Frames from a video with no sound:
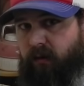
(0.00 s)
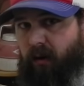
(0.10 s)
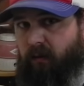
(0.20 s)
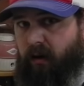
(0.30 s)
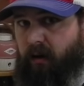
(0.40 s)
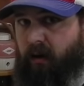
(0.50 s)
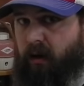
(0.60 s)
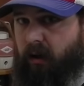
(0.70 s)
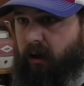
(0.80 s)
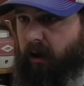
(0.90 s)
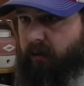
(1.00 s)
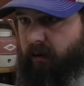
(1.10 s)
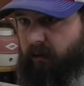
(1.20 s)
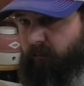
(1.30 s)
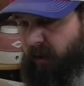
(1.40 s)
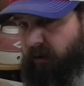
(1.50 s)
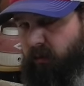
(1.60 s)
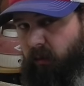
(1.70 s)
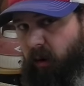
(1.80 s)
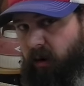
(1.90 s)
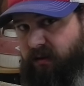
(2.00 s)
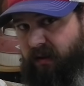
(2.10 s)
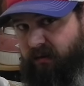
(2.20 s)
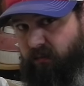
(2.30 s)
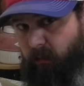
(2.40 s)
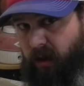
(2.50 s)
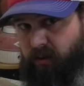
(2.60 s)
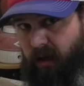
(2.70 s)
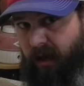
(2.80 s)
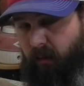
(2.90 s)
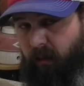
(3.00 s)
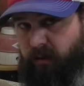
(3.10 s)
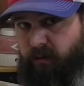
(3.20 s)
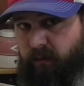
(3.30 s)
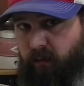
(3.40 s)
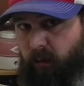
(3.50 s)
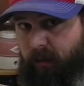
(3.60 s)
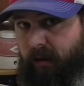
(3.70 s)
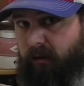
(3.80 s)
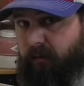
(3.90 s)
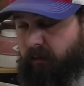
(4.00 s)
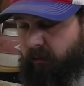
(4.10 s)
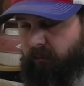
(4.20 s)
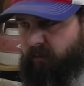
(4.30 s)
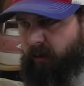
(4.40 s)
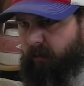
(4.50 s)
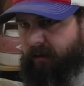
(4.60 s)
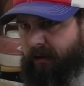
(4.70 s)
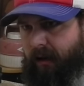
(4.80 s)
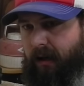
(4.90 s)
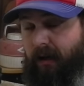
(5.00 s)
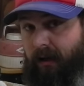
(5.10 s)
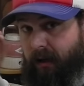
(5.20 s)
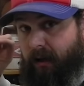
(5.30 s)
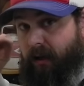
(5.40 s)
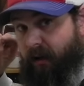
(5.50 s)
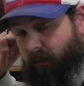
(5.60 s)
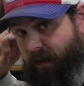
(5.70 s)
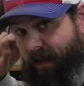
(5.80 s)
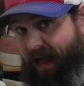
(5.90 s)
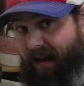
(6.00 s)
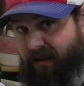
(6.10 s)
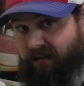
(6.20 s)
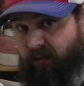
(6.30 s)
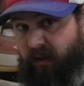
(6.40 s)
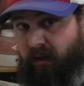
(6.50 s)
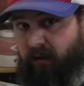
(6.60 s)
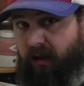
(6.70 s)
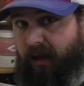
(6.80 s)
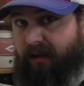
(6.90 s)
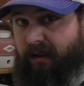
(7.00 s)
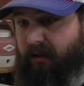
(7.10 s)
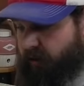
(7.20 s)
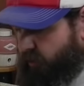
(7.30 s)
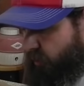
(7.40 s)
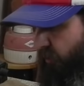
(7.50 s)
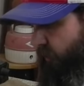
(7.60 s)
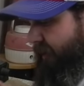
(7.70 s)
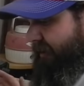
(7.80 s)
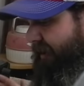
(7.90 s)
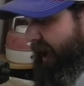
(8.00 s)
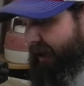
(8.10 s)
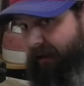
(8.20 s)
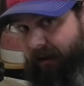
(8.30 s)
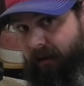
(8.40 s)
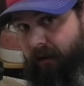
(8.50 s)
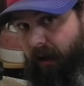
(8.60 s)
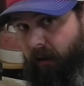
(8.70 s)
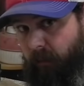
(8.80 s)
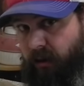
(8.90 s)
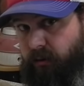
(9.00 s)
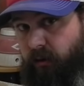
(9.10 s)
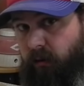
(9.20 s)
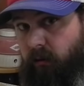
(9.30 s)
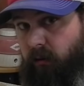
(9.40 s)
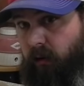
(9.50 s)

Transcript: If you go there, in the menu bar, it says measure, how to measure for a belt or something like that. Anyway, that is a video that I did that shows you exactly how to measure.